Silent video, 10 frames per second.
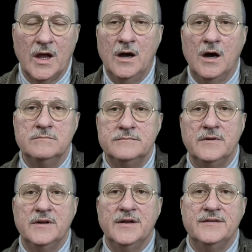Uh,
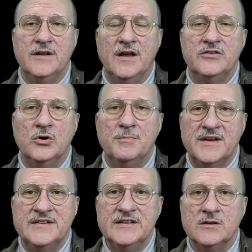no
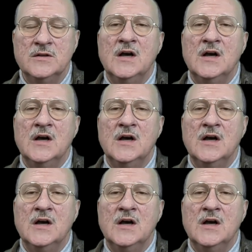big deal.